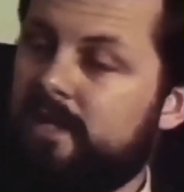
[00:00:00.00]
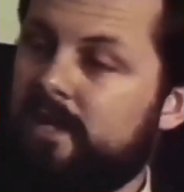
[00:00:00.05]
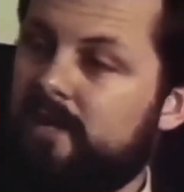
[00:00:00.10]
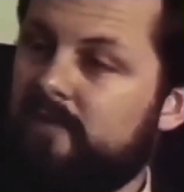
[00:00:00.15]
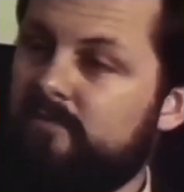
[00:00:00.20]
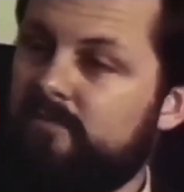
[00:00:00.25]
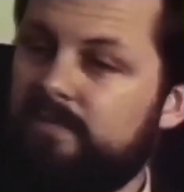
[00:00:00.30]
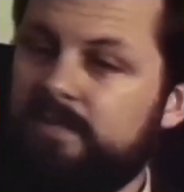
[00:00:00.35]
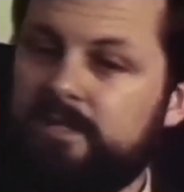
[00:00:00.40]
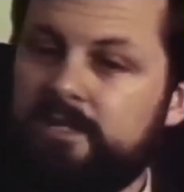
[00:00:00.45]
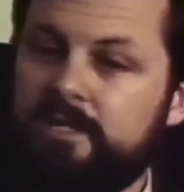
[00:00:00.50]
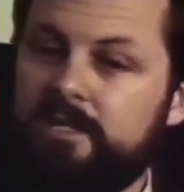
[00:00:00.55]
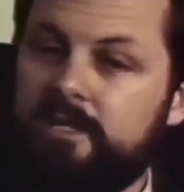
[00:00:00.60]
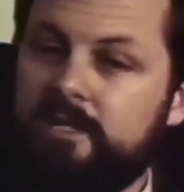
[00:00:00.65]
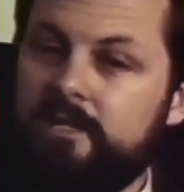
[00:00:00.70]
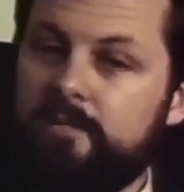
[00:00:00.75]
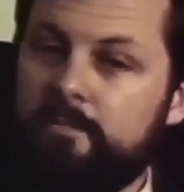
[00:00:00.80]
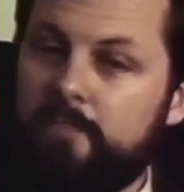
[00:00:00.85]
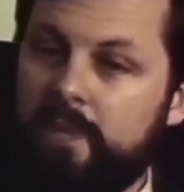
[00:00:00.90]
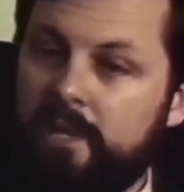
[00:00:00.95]
have been
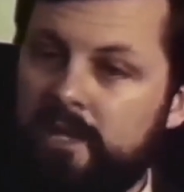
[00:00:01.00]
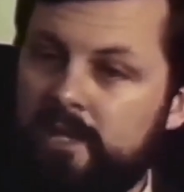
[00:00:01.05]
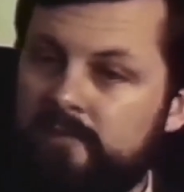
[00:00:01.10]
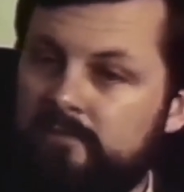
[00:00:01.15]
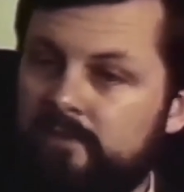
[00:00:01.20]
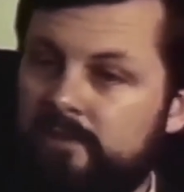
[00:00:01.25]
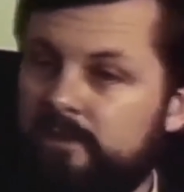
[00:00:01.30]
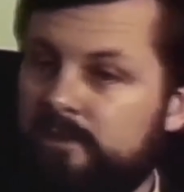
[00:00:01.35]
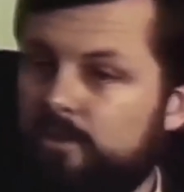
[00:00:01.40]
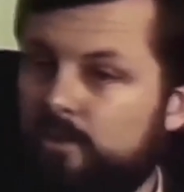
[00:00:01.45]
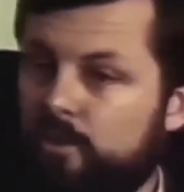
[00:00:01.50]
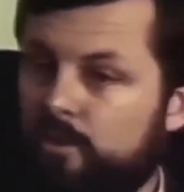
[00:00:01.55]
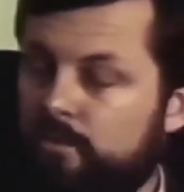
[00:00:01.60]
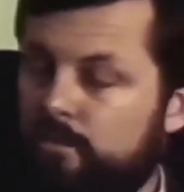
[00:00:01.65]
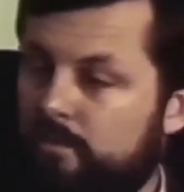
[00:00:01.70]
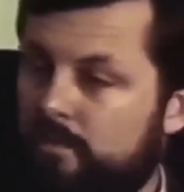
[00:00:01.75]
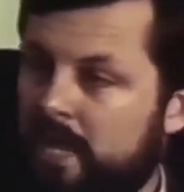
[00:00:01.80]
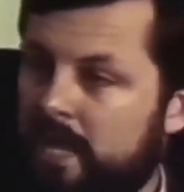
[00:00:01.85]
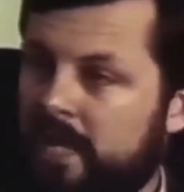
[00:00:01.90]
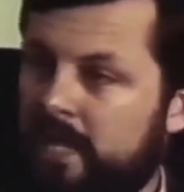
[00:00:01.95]
malevolent or
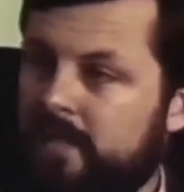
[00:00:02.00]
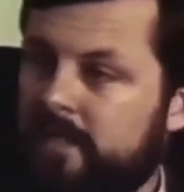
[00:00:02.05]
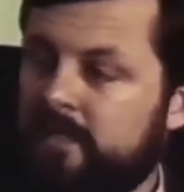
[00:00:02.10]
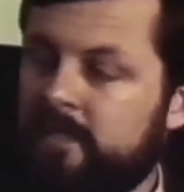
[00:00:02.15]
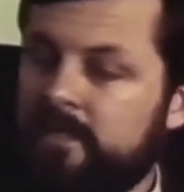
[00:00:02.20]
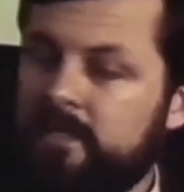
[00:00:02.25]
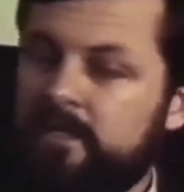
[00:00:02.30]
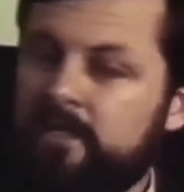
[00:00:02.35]
bad